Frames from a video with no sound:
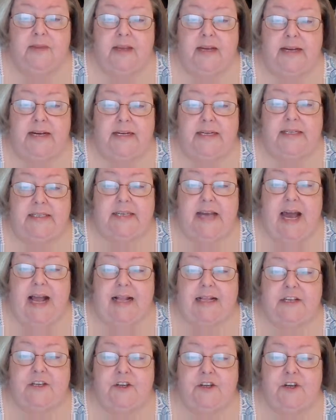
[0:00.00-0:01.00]
He
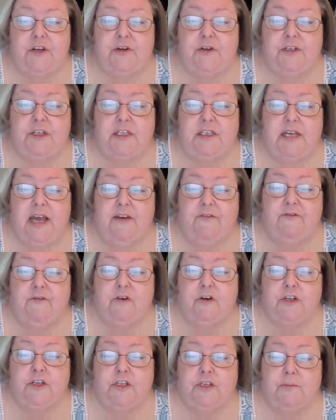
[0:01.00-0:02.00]
decided to use his
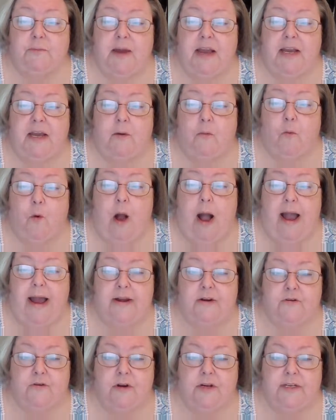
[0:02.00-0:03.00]
efforts to make it
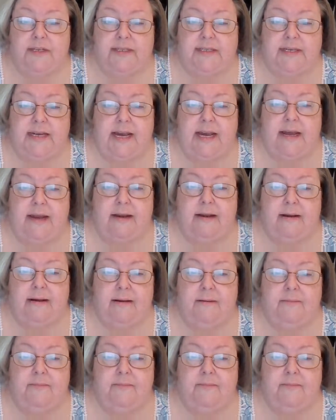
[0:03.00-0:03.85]
wider instead.